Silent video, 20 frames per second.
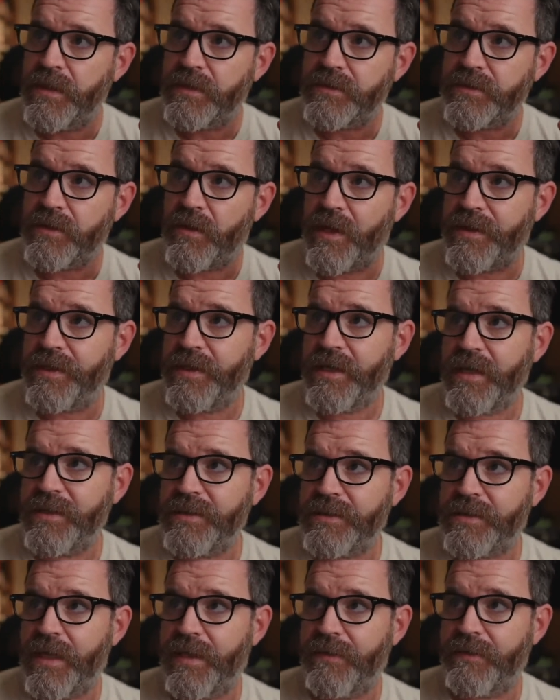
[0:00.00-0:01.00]
So I think I
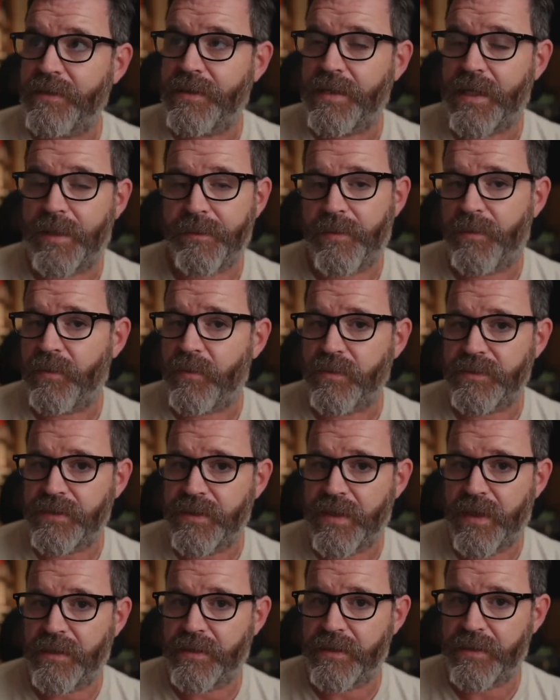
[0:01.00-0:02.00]
just have the type of
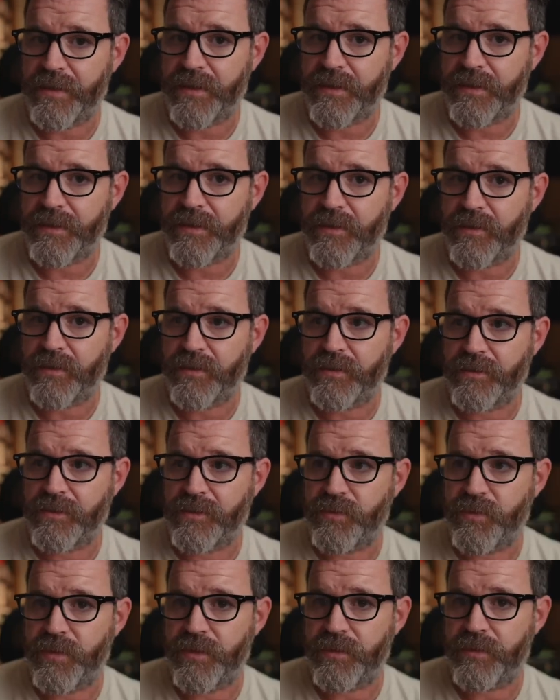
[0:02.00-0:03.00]
personality that
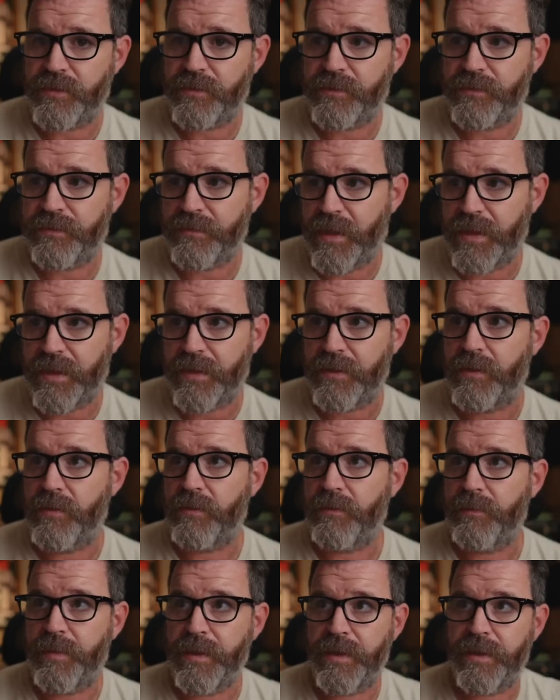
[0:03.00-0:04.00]
goes with, I don't
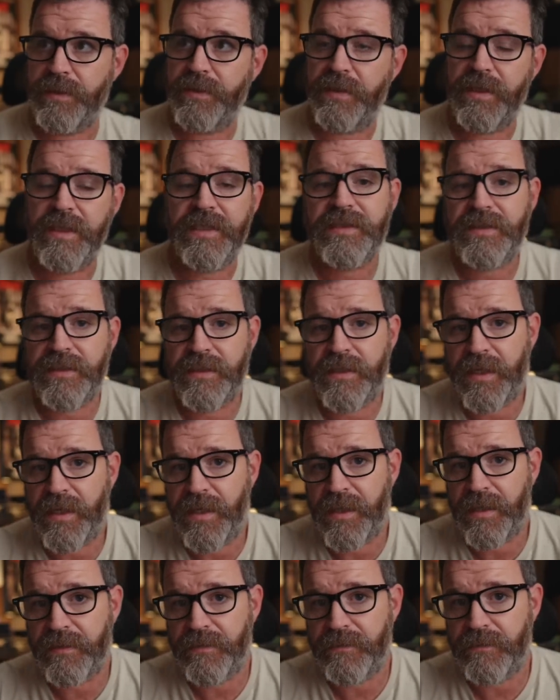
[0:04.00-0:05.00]
know, being decent
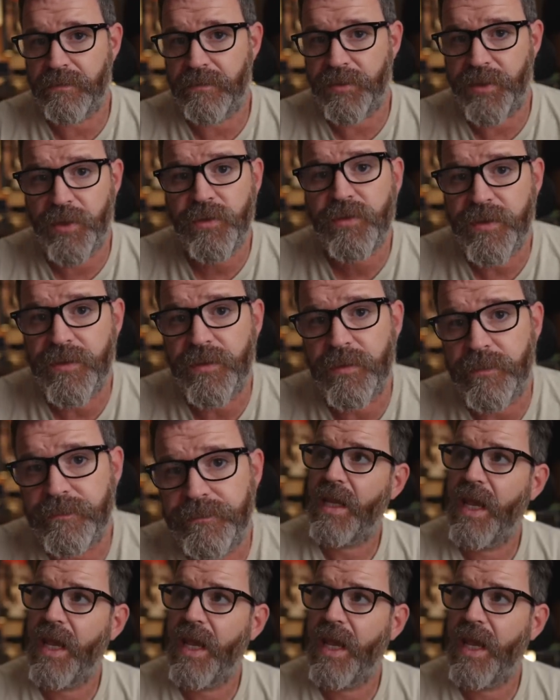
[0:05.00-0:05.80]
at YouTube.